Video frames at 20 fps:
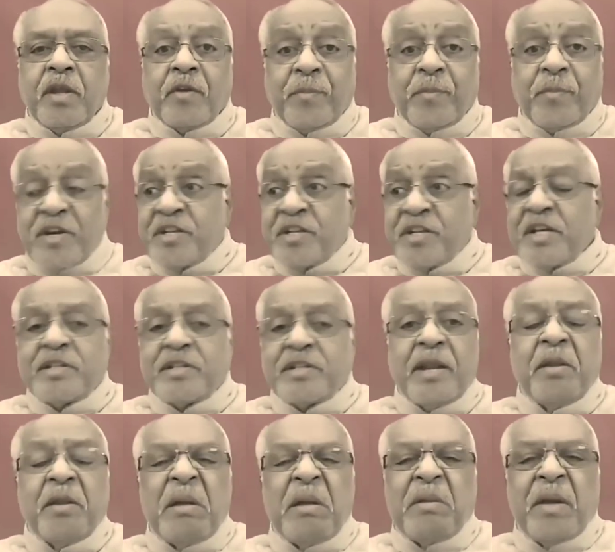If a patient says
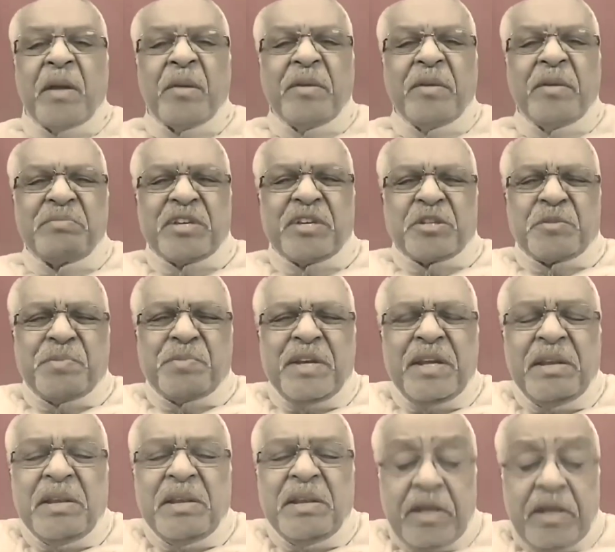that I have chest
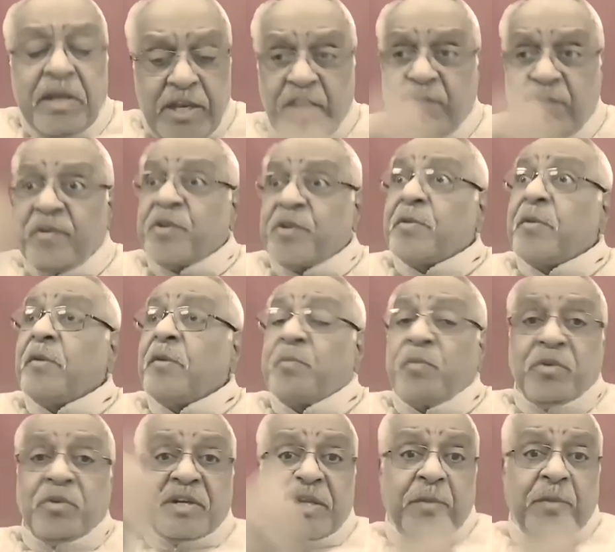pain, and if he
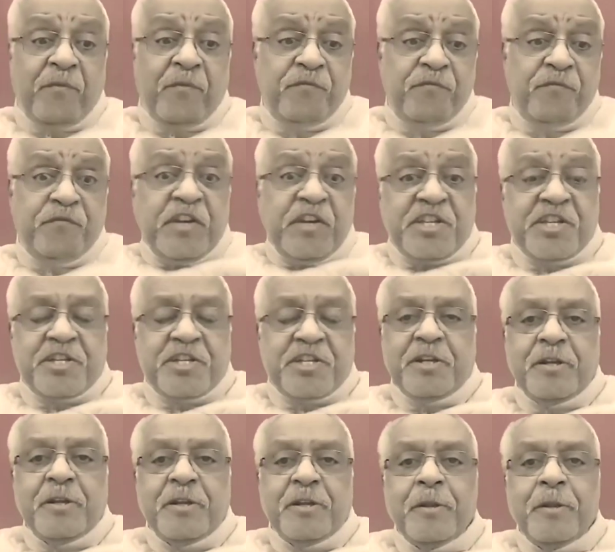put a fist,
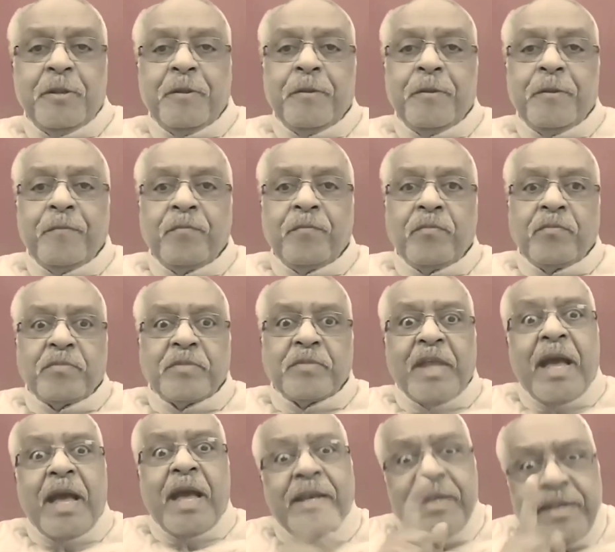
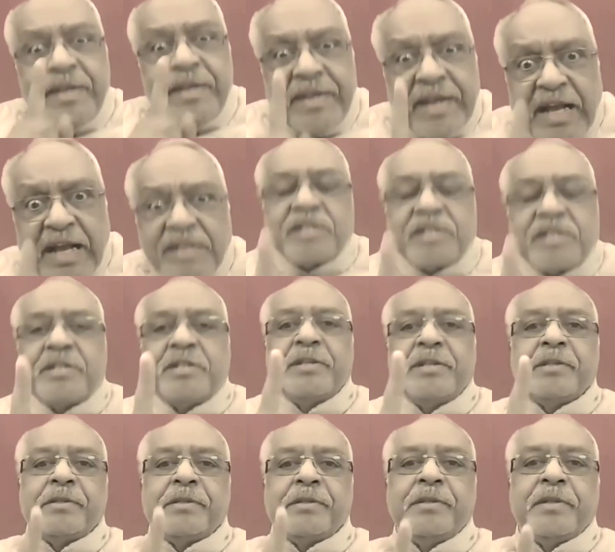then yes,
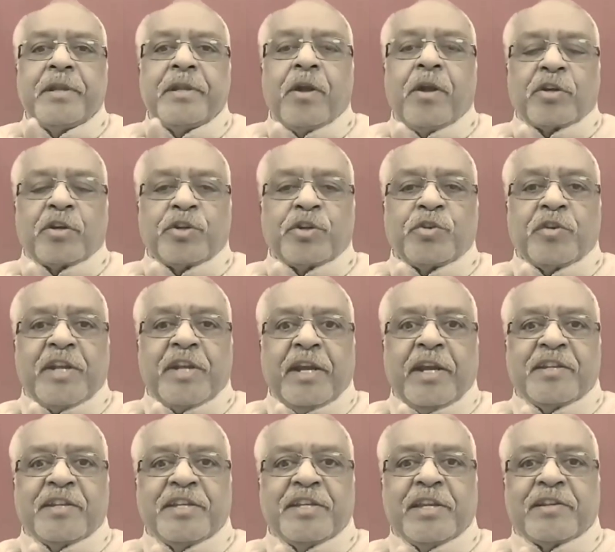the doctor should
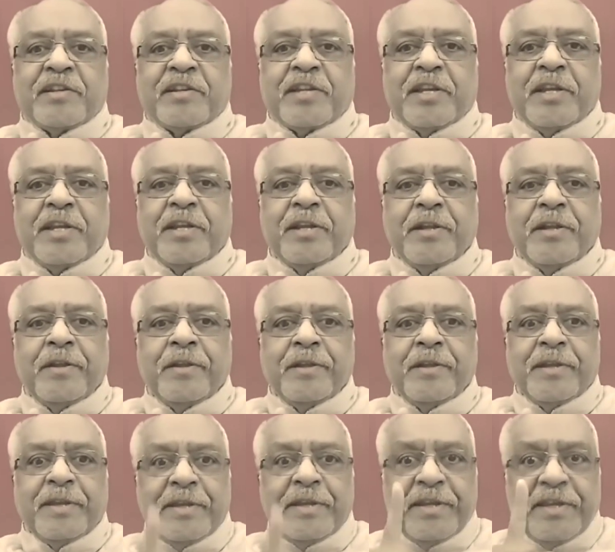take it seriously.
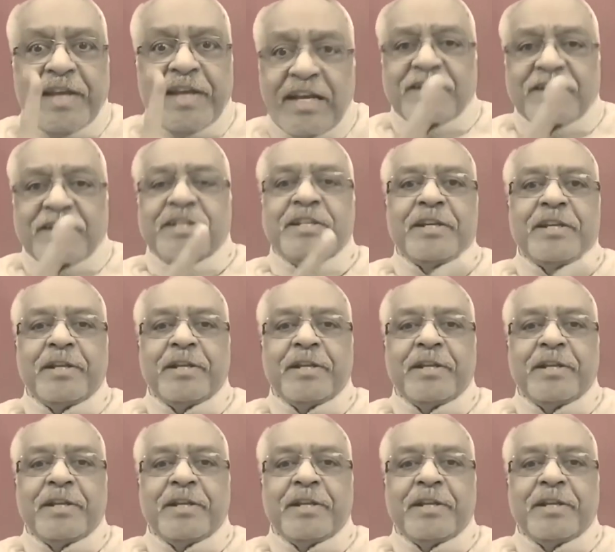Yes.